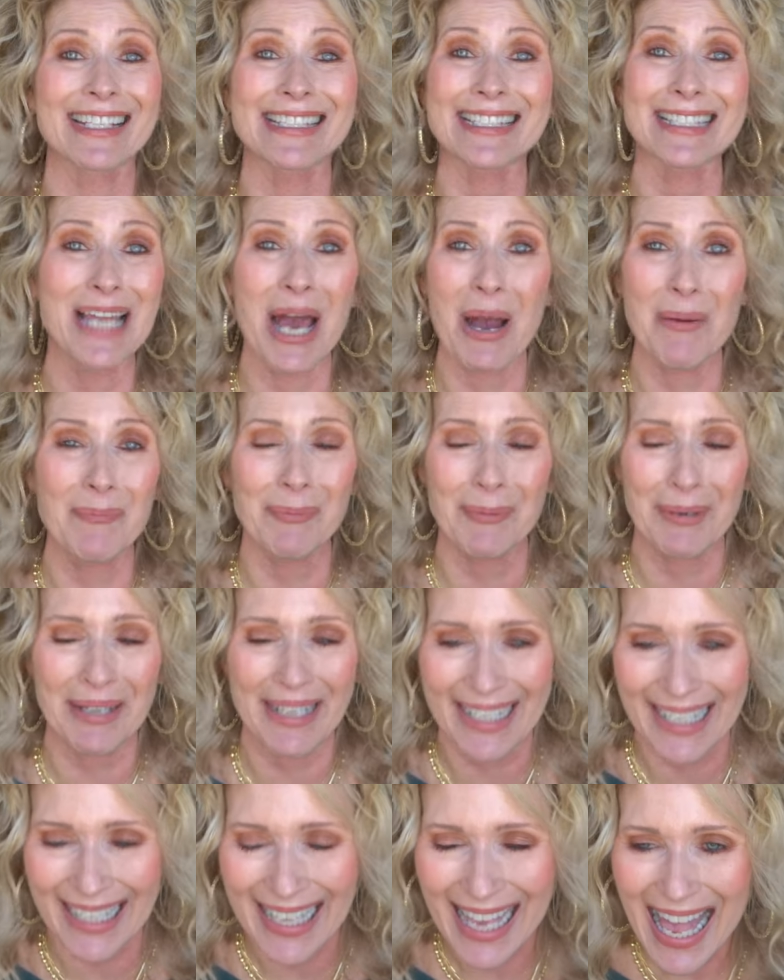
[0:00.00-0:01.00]
It's not
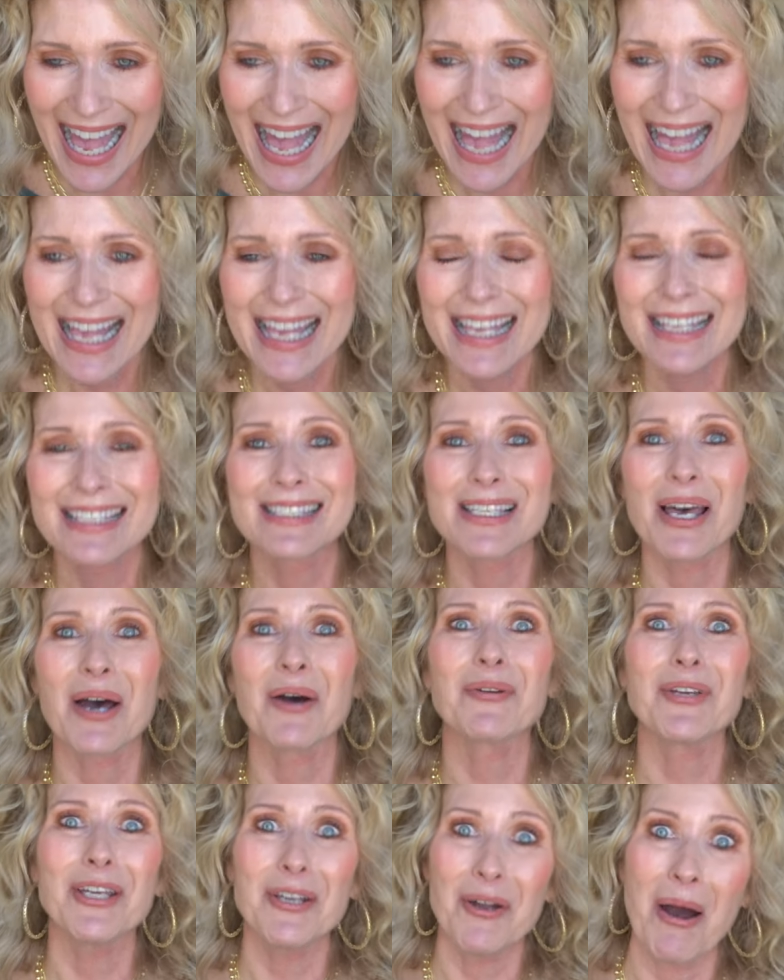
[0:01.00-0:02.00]
pretty.
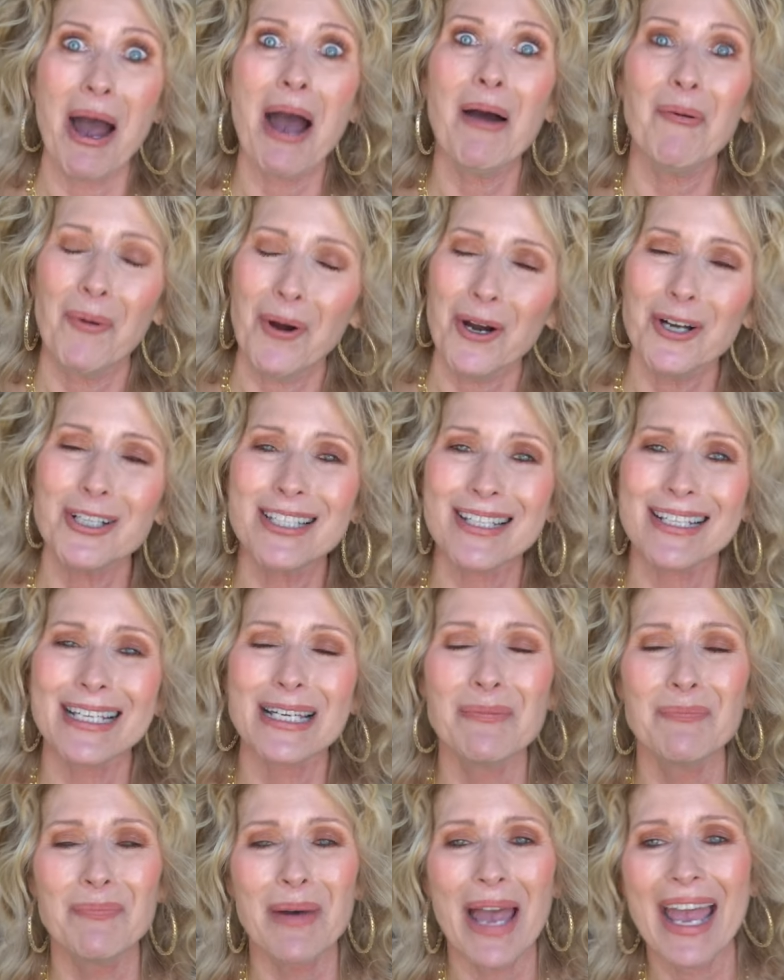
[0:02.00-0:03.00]
So, you know, I work to
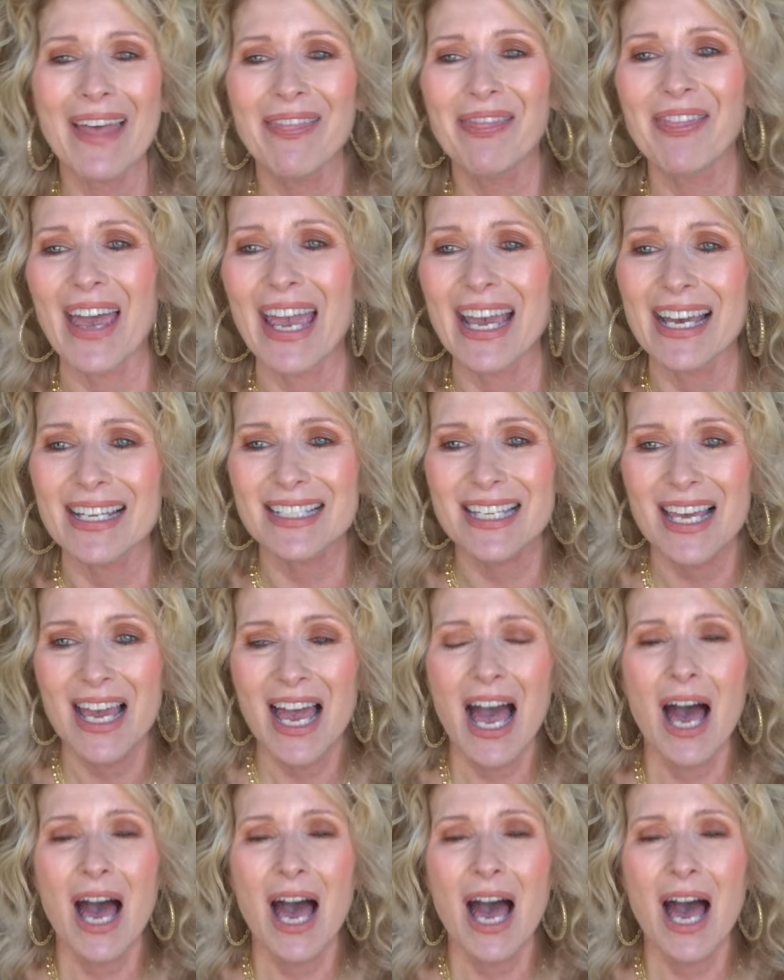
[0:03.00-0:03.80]
combat that.